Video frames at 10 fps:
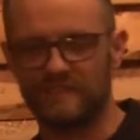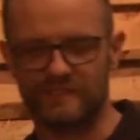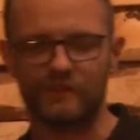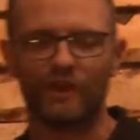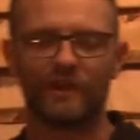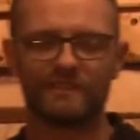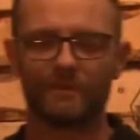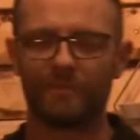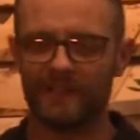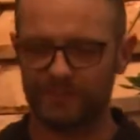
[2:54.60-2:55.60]
scenario just to
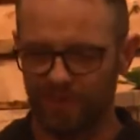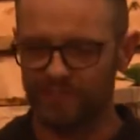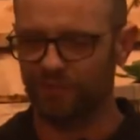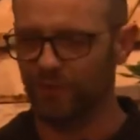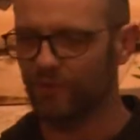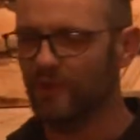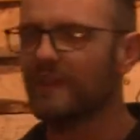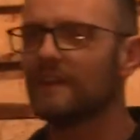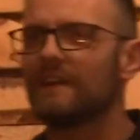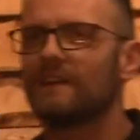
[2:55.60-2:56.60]
paint a picture for you.
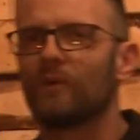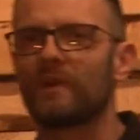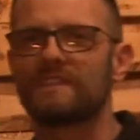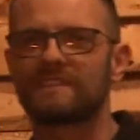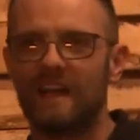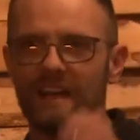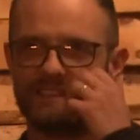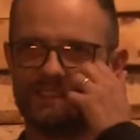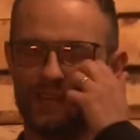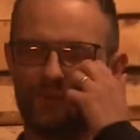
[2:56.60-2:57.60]
One of these
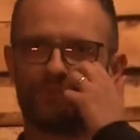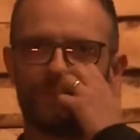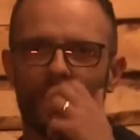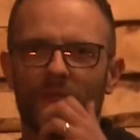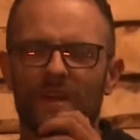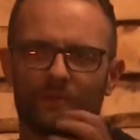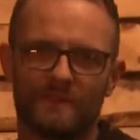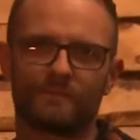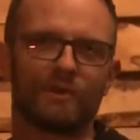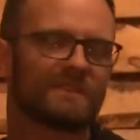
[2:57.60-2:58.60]
guys,
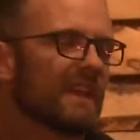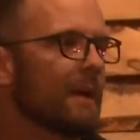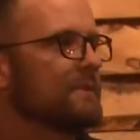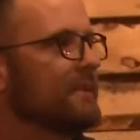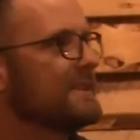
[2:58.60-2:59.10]
this person came to me, he